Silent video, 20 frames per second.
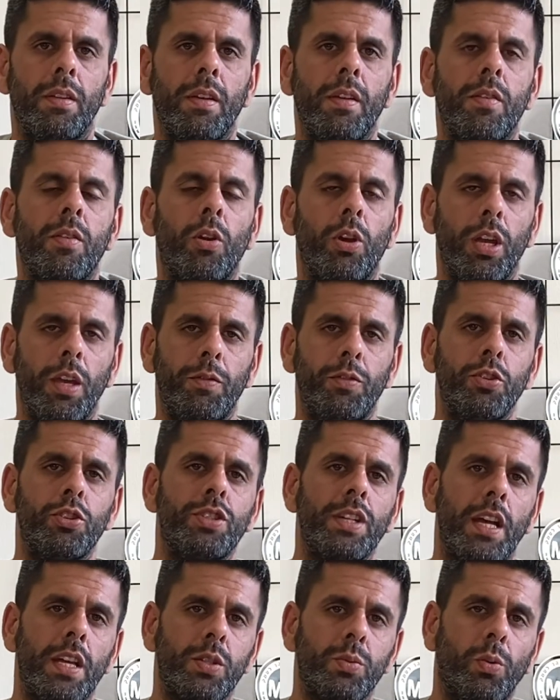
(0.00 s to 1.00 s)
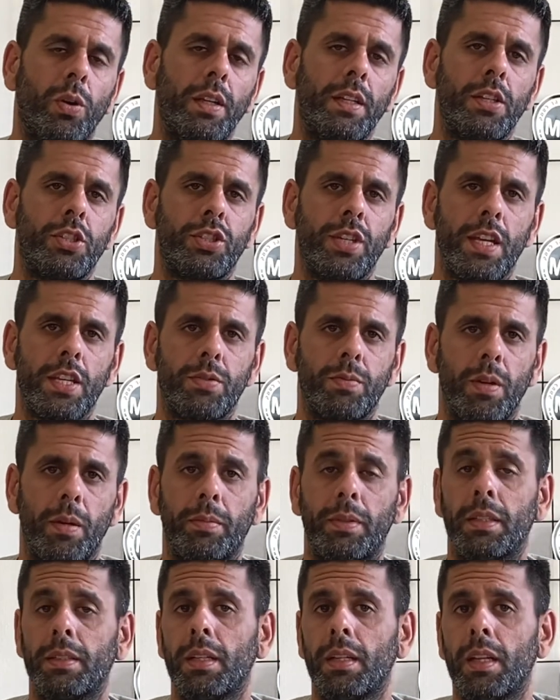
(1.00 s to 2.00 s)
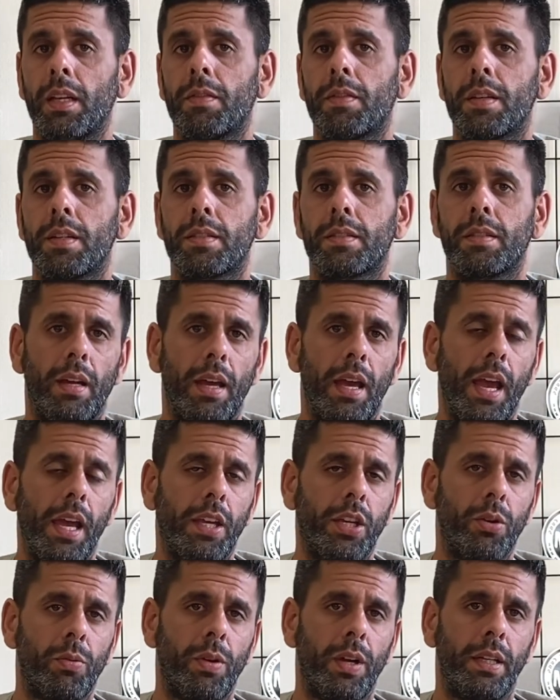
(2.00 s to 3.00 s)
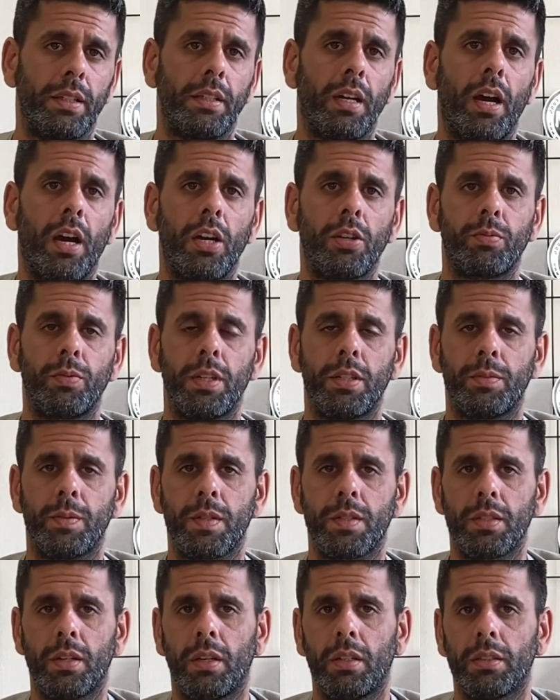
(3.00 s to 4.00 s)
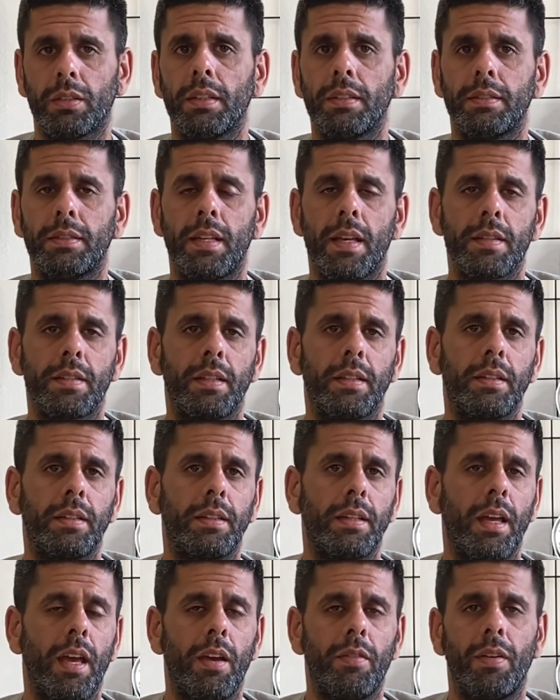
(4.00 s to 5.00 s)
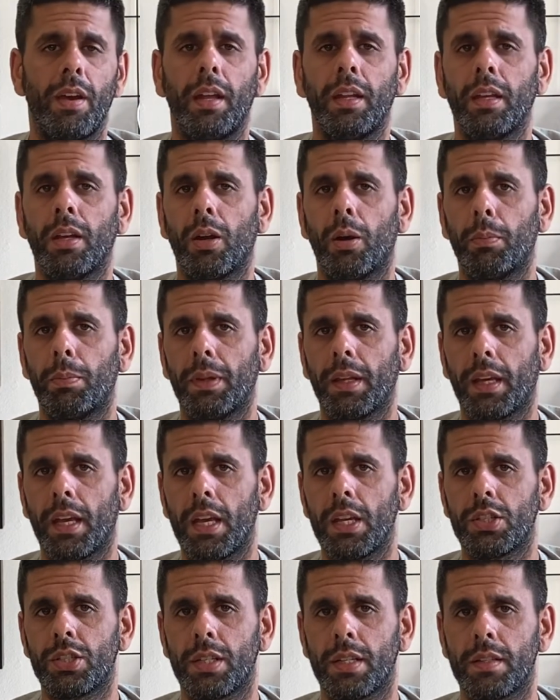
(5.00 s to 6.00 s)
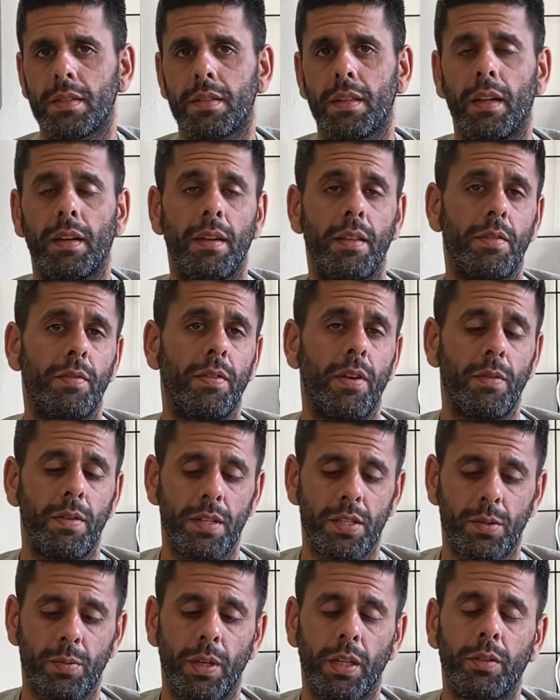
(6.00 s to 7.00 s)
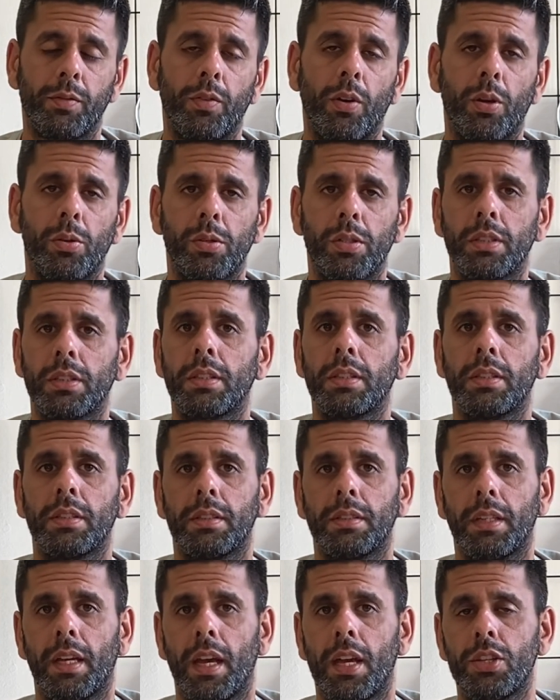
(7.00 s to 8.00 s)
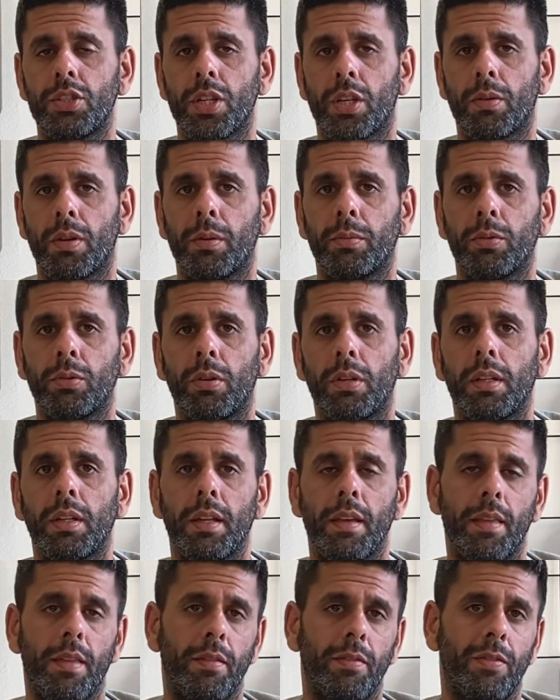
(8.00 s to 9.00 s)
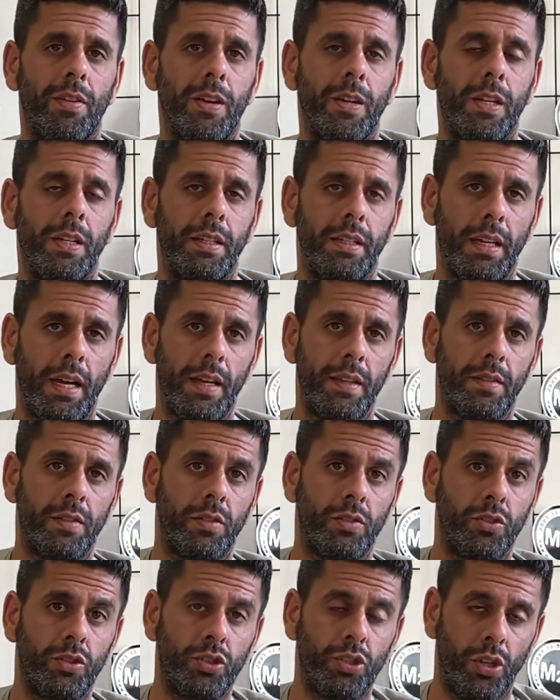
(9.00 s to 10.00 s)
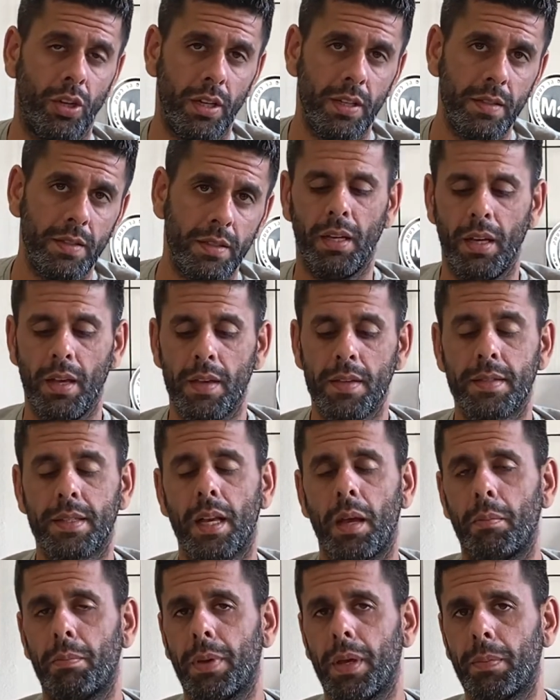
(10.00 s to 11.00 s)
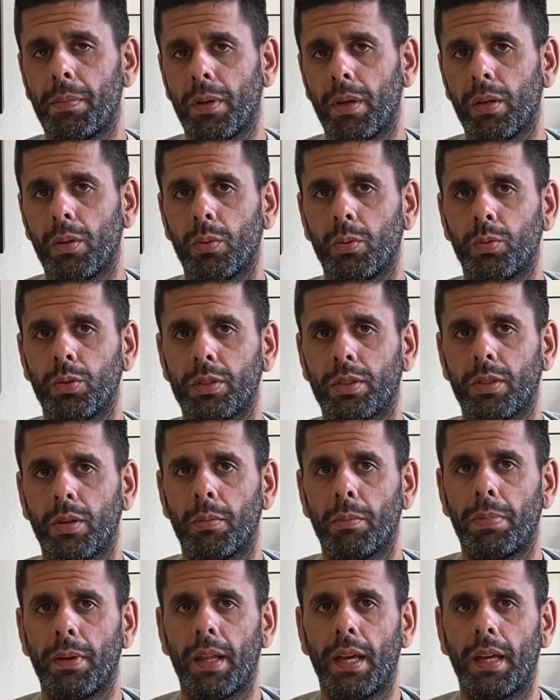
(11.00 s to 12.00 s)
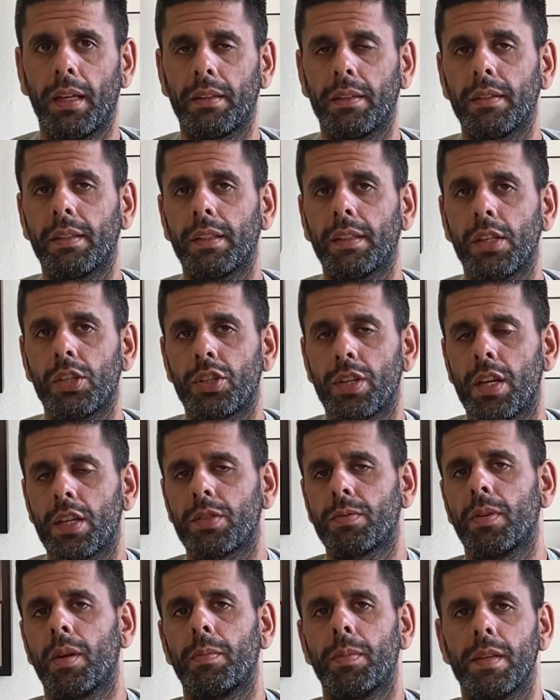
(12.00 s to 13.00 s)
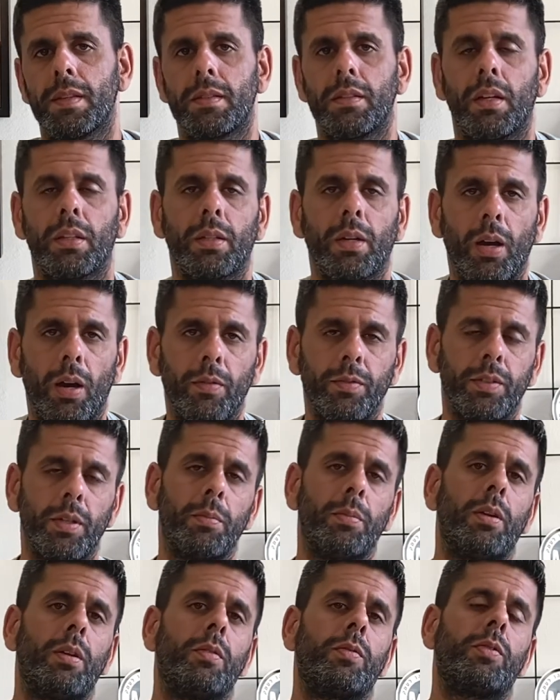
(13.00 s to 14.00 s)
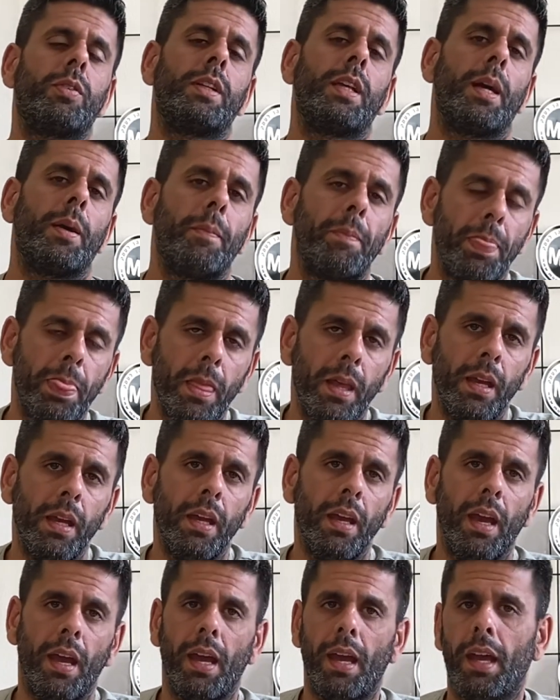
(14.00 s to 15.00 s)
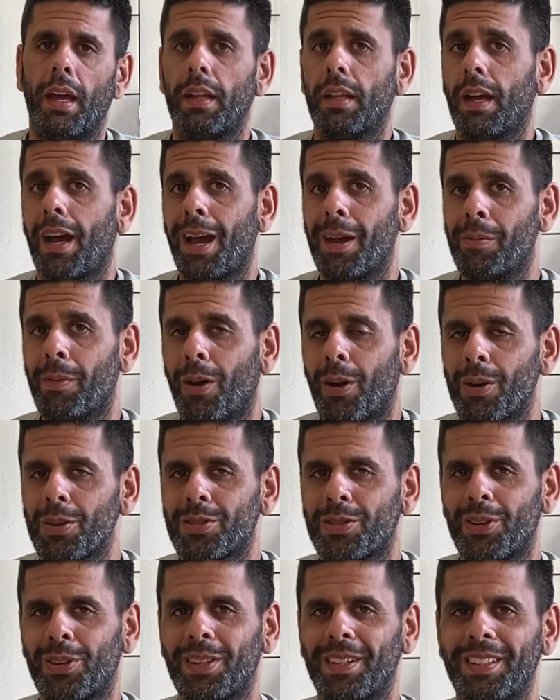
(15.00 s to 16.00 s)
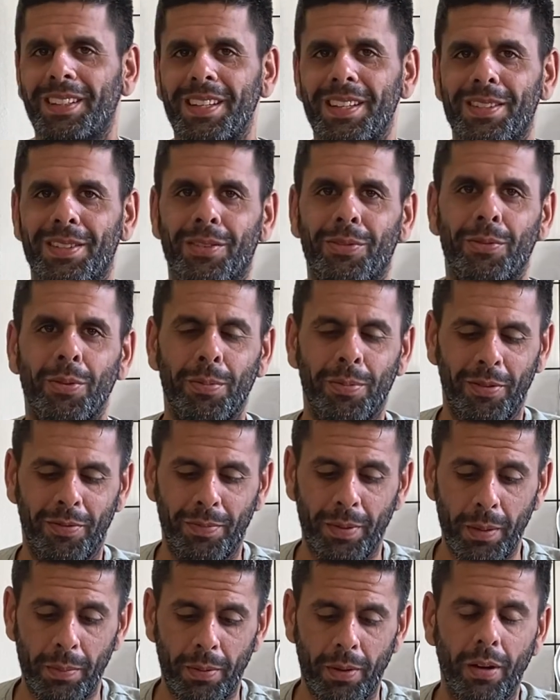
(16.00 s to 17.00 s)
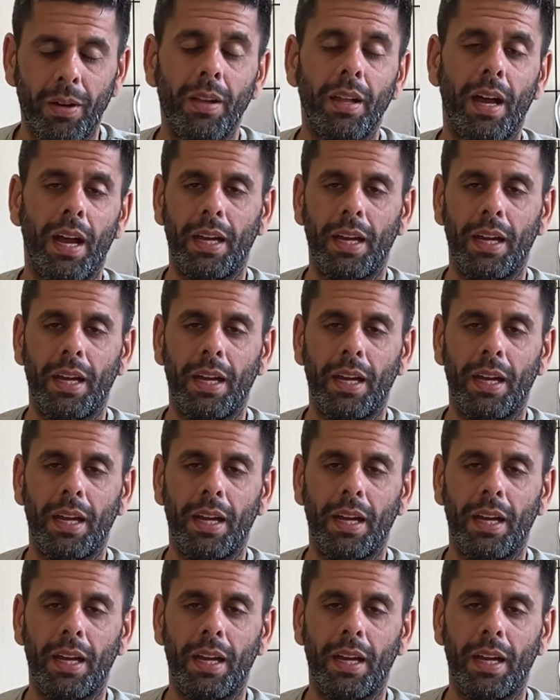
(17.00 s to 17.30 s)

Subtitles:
So if you just want a chest rep that delivers accurate heart rate result, doesn't have any complications, and is very straightforward, the HRM Dual is a very nice choice. Some people would complain that the chest rep is not comfortable for them, and I'm also in this group of people.